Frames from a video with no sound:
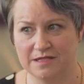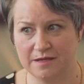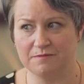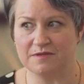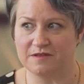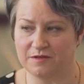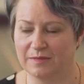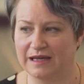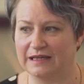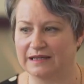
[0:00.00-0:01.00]
tips to
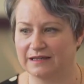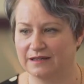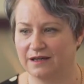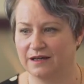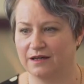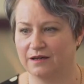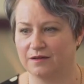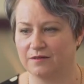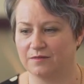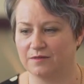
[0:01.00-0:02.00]
make
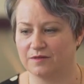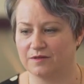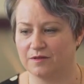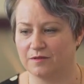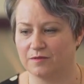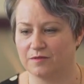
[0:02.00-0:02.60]
the